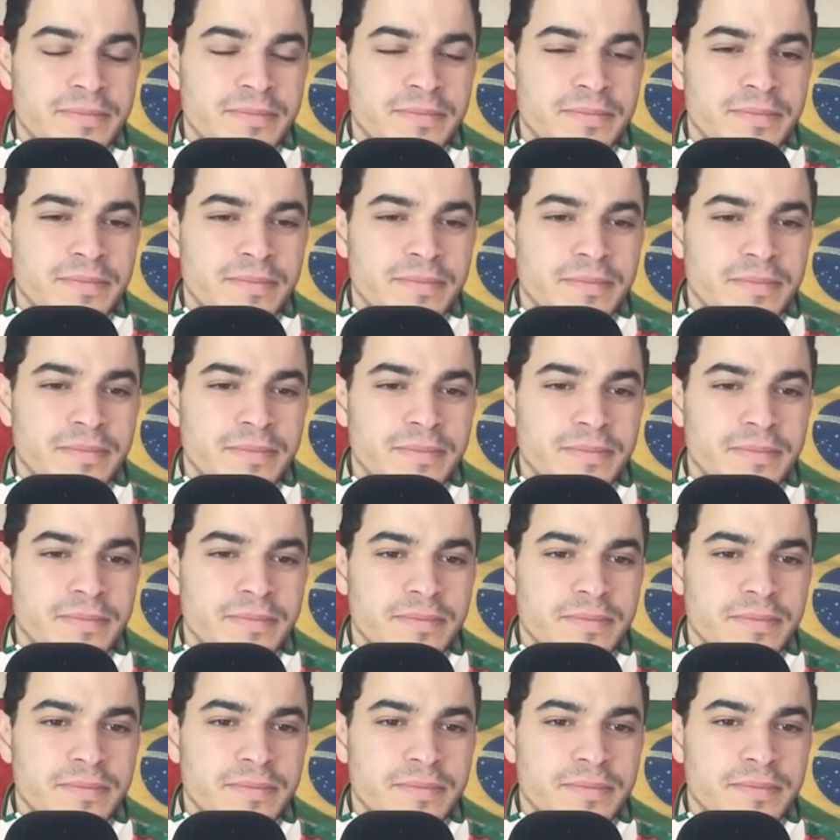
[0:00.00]

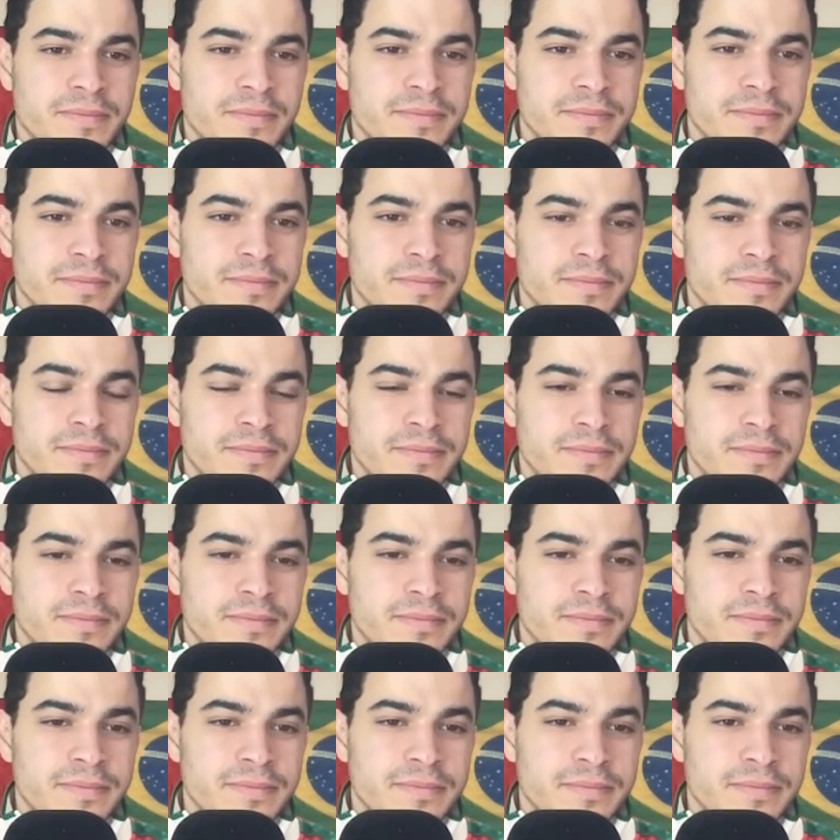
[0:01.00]

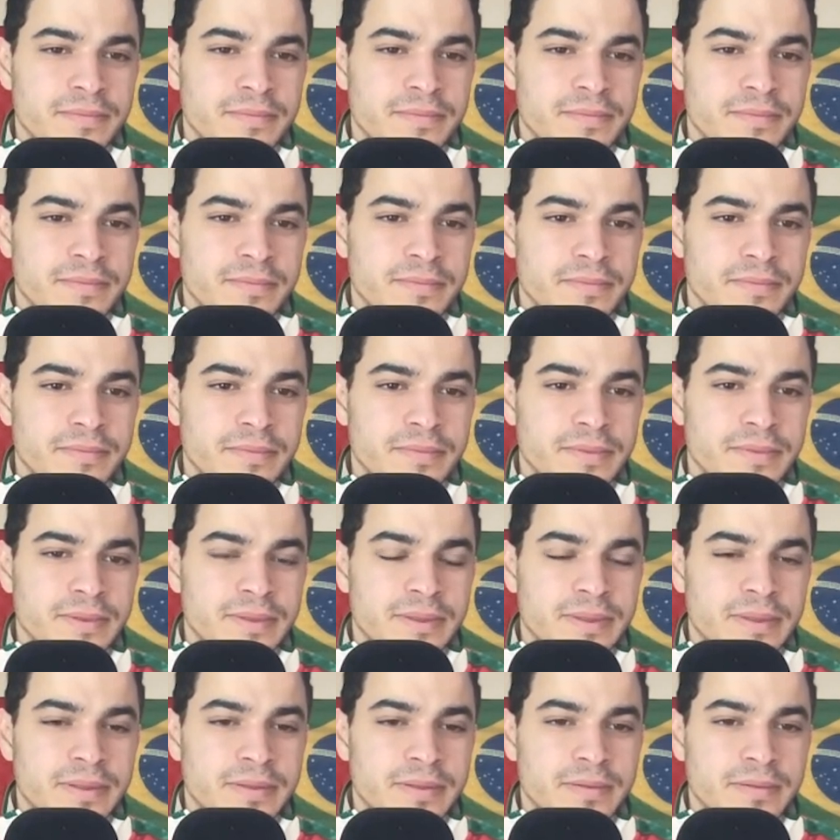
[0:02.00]

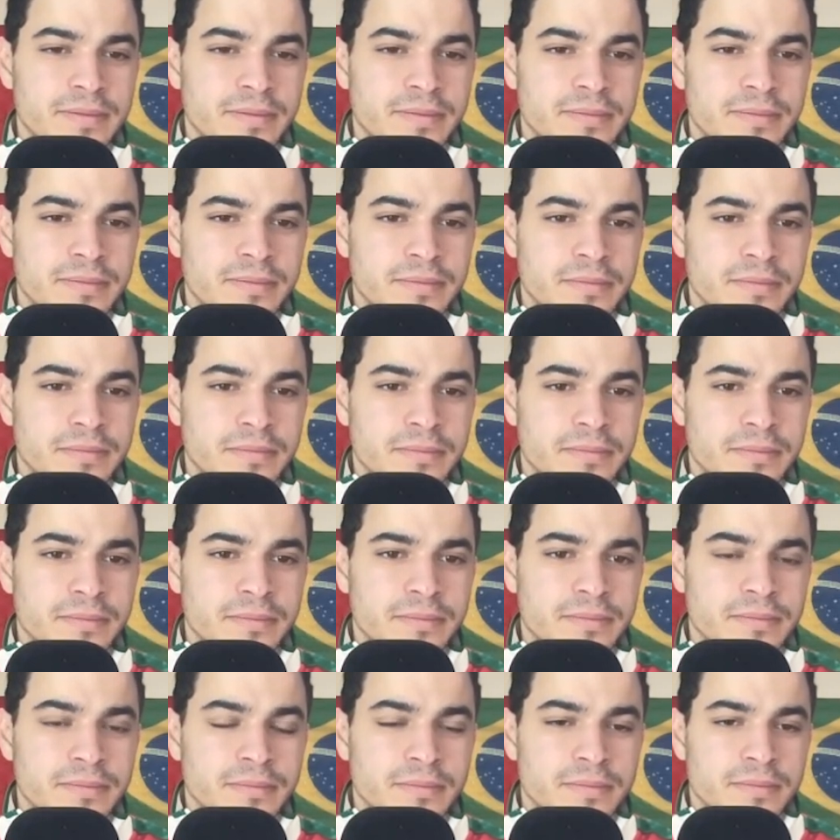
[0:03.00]

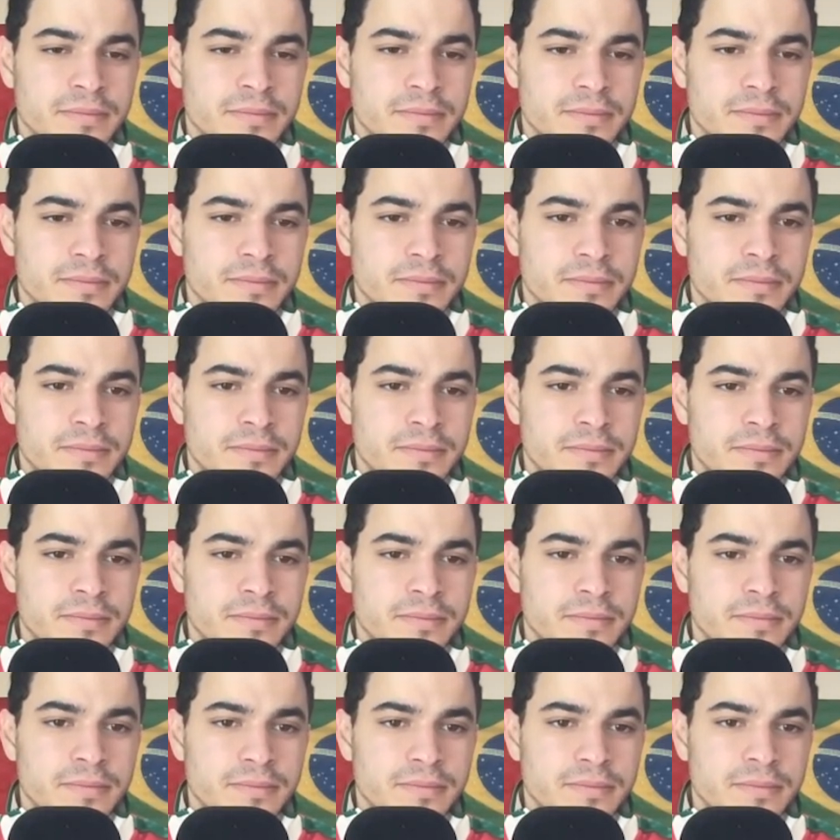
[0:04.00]

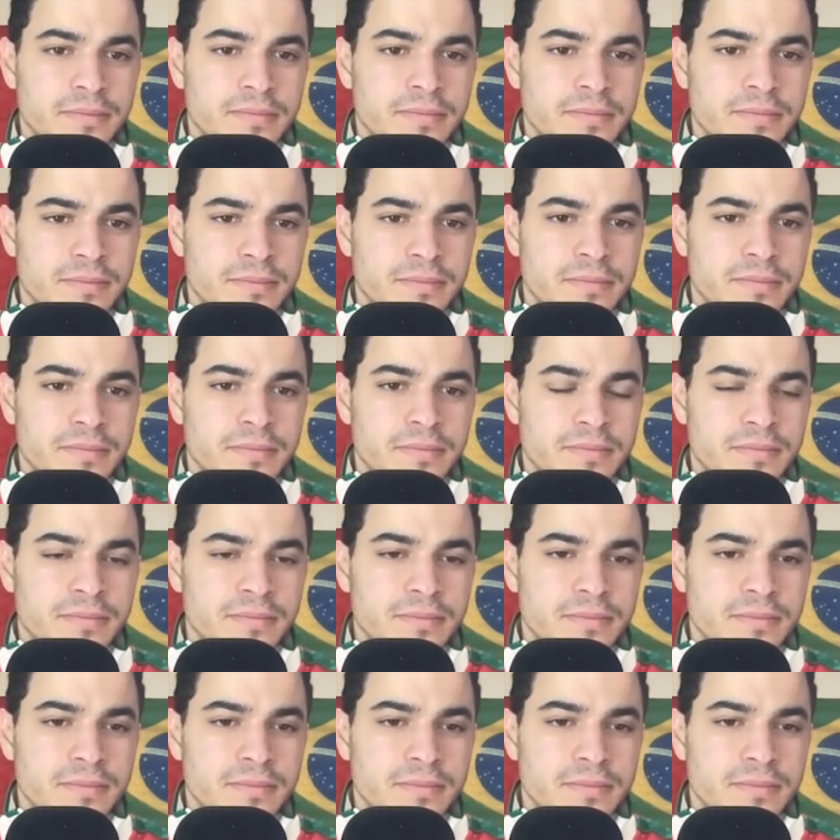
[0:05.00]
This person isn't speaking.